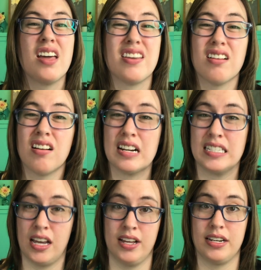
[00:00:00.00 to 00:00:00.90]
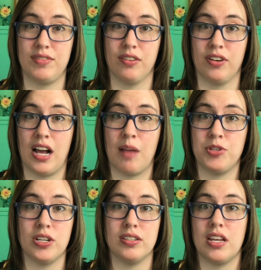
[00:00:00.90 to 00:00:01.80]
There are a ton of different
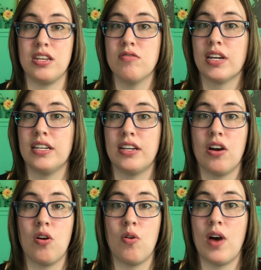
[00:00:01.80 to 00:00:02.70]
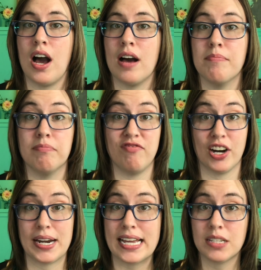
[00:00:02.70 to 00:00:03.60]
options and you can go
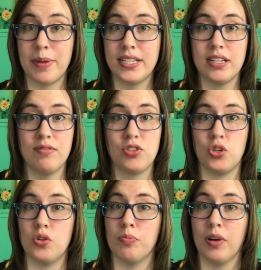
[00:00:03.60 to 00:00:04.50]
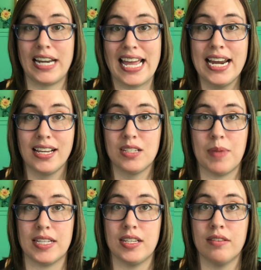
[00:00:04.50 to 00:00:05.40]
very expensive to pretty
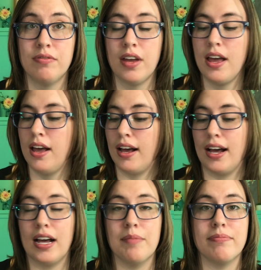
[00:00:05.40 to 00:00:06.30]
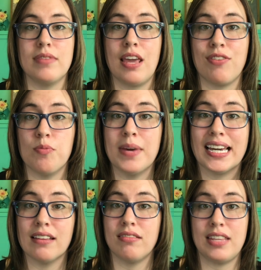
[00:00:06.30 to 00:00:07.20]
inexpensive. If you
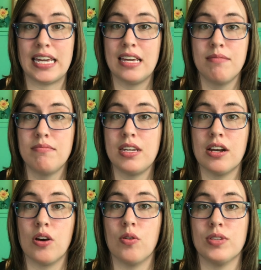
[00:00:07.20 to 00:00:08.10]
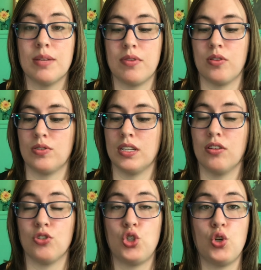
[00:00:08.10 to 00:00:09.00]
pick a theme, some of those
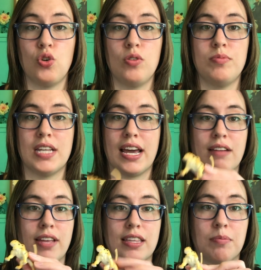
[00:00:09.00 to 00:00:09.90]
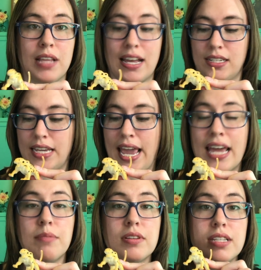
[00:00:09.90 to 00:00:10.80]
little tubes that have like the plastic
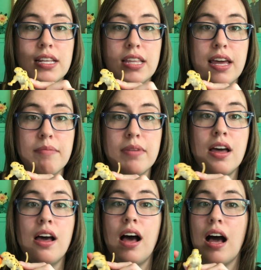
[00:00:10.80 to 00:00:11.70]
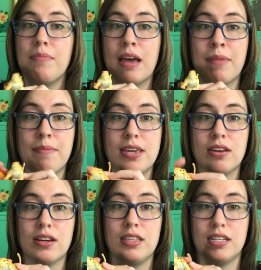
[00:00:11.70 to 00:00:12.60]
animals in them, that might be
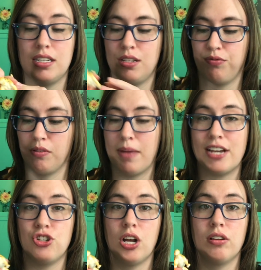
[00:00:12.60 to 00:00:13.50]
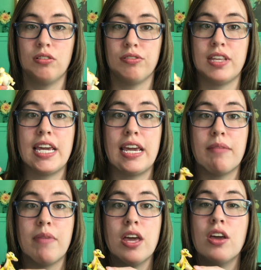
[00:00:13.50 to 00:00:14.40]
good. This is for my jungle
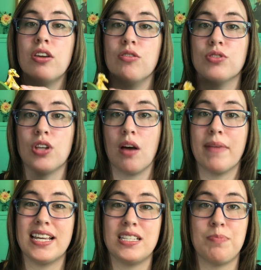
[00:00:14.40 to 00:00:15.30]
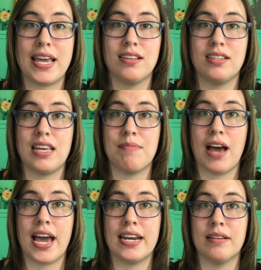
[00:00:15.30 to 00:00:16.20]
theme. You saw my space theme
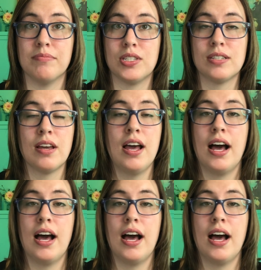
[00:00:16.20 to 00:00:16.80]
items.